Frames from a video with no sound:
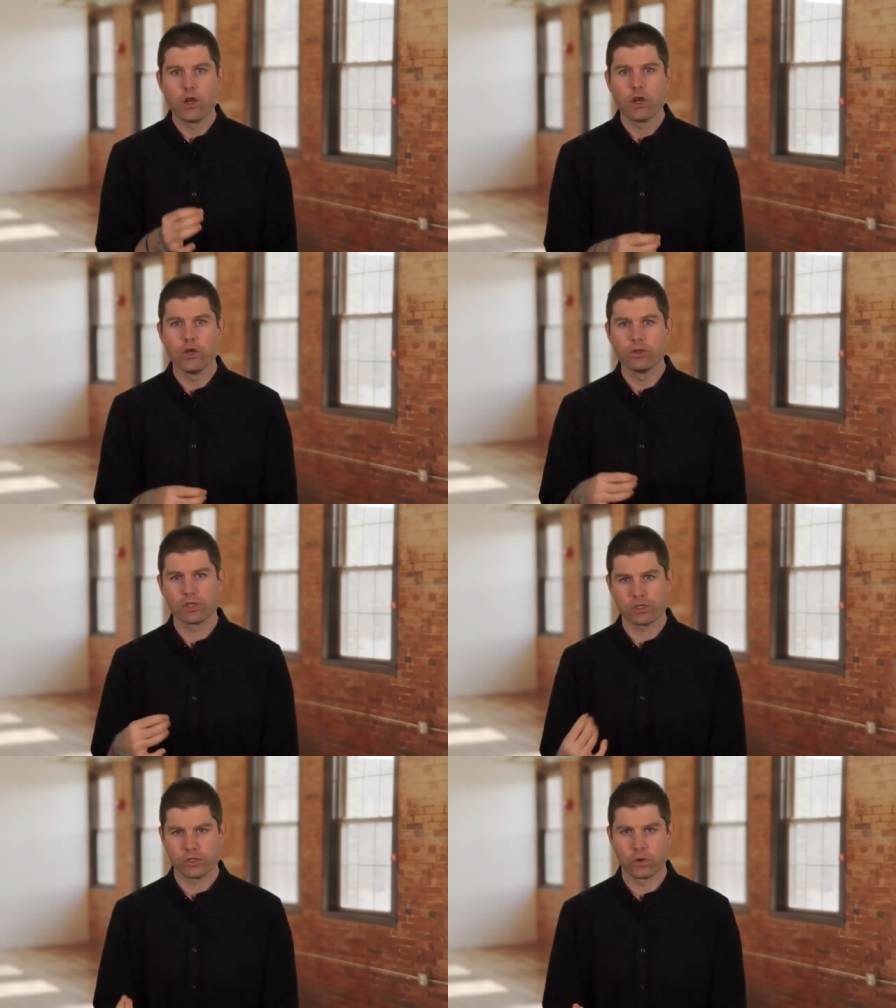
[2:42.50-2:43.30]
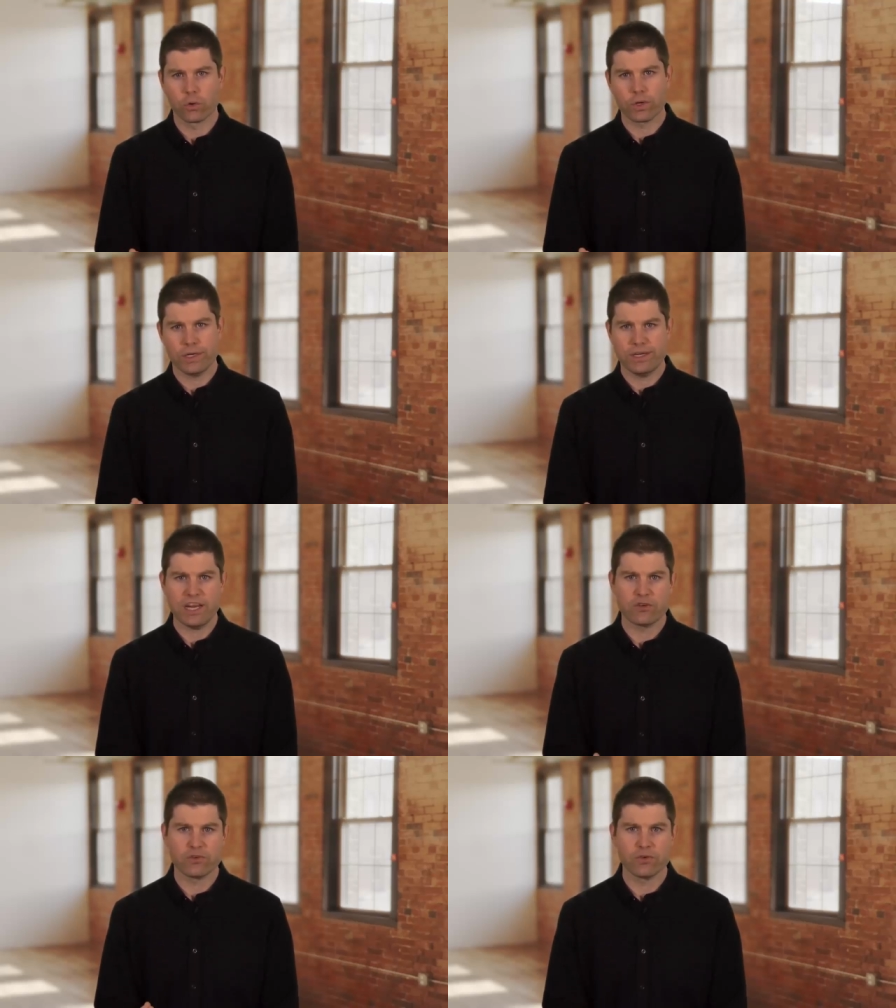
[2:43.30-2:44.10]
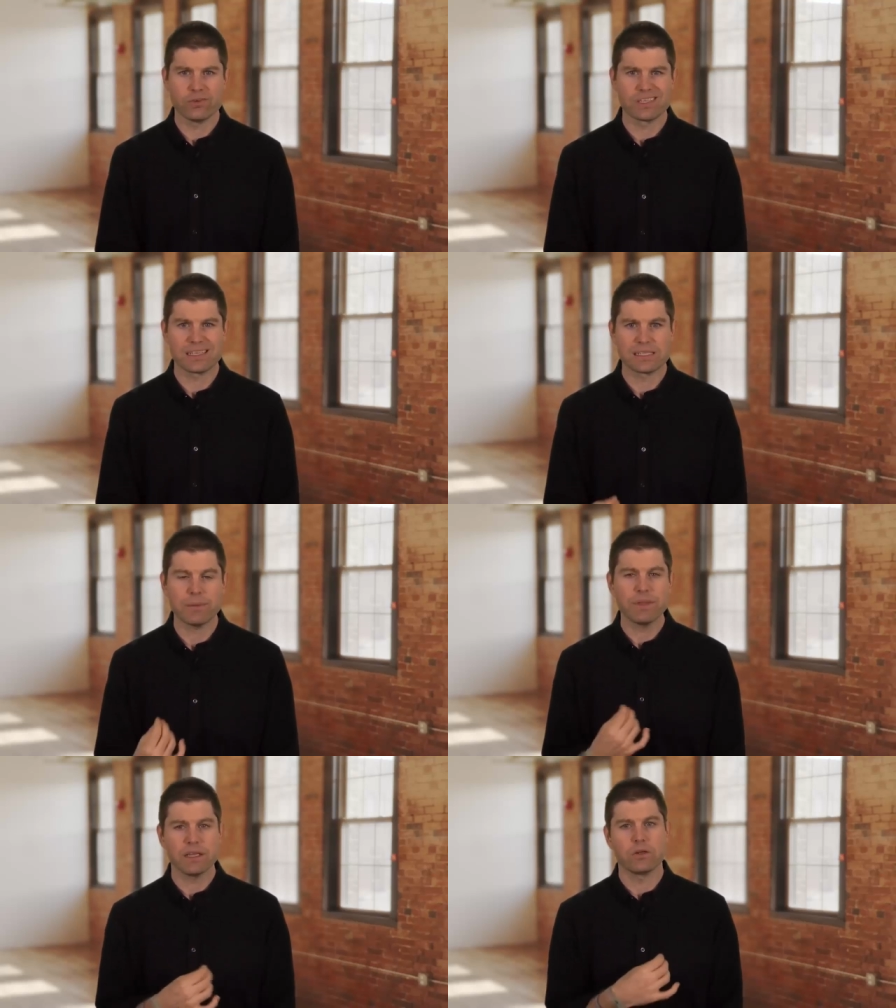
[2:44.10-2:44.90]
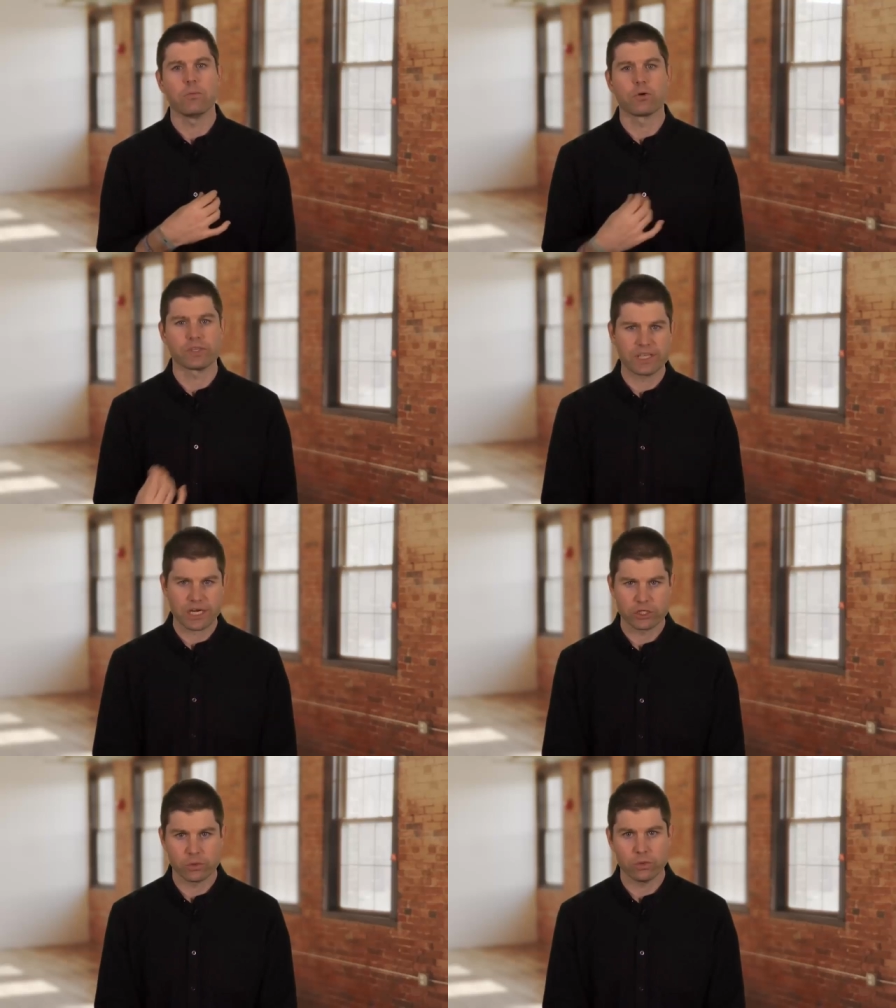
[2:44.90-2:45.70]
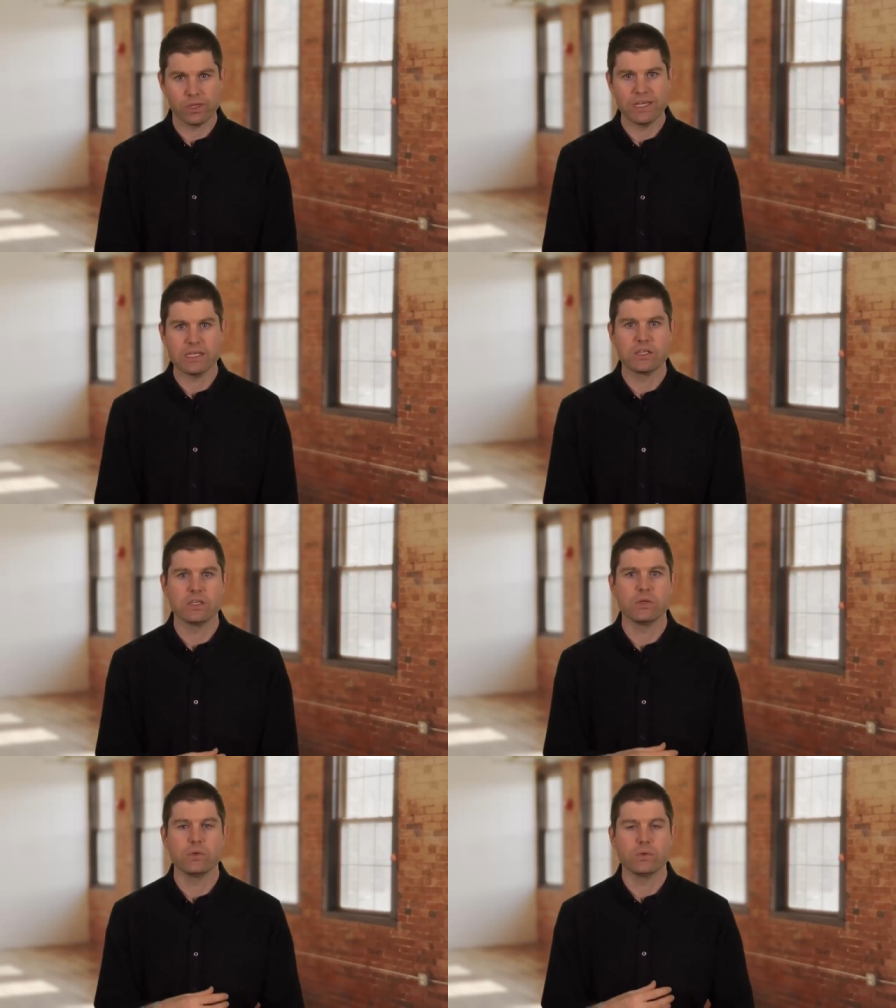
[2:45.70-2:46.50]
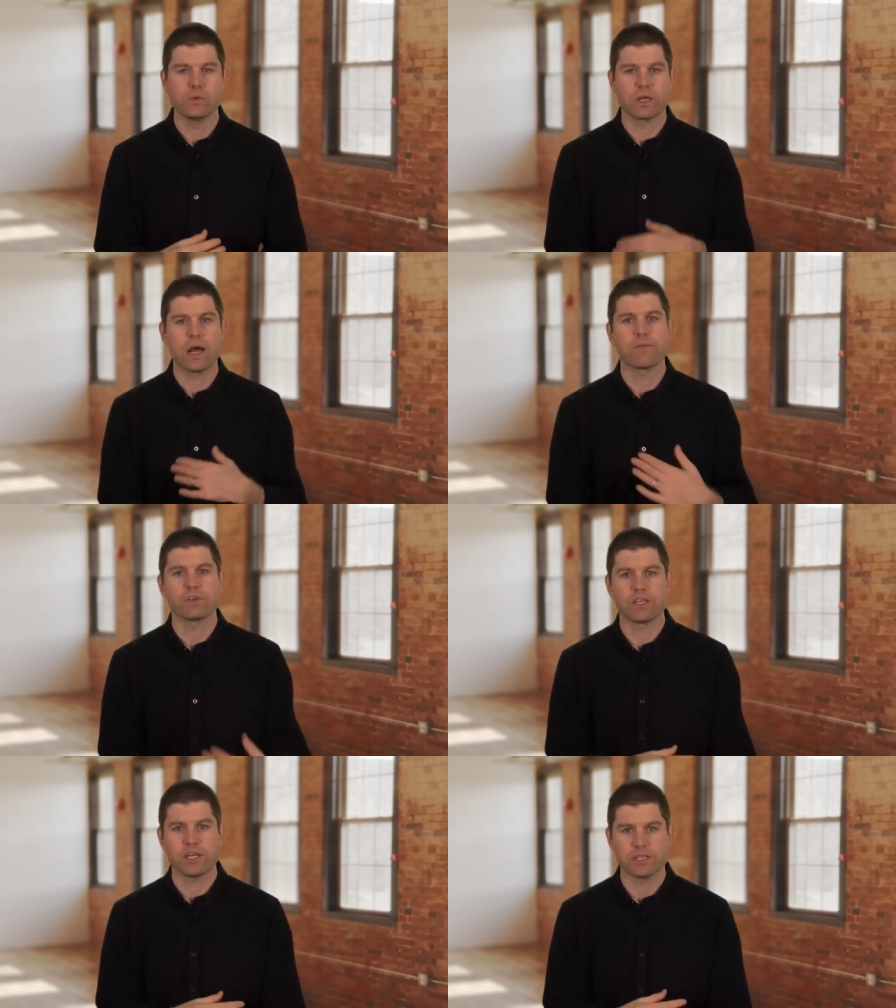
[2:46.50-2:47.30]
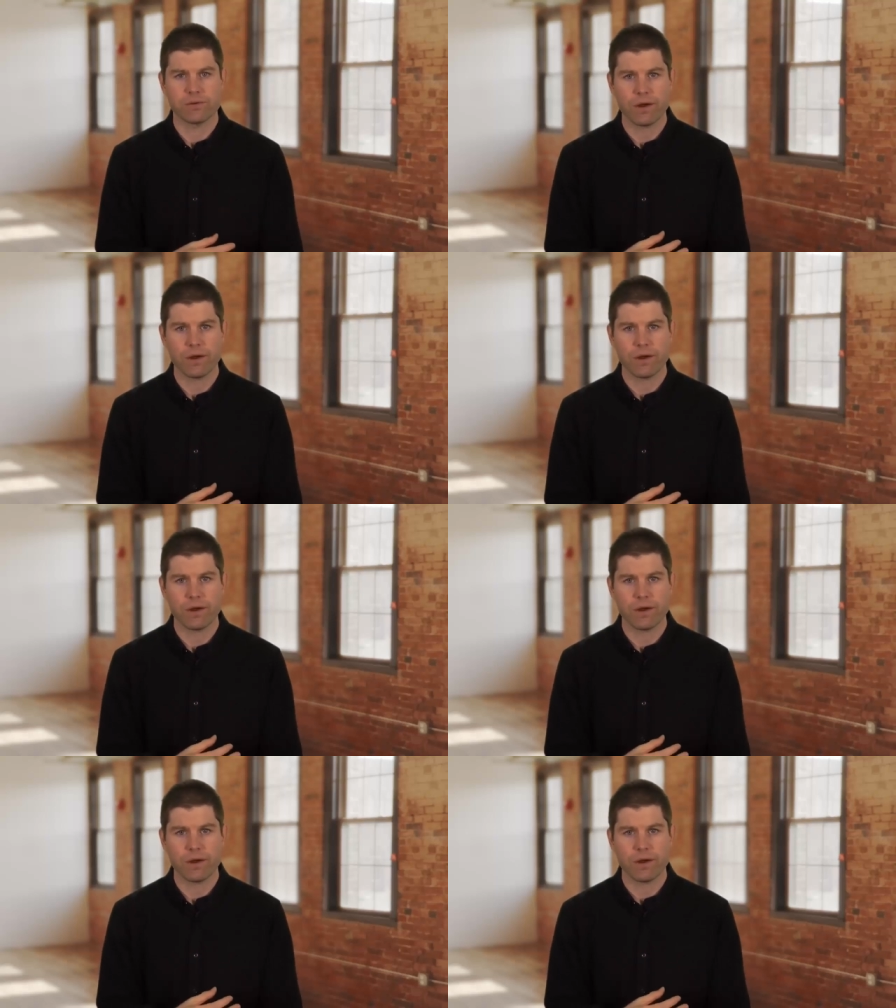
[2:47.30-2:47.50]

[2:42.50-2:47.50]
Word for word: you use a story to introduce something a little more sexual into the conversation,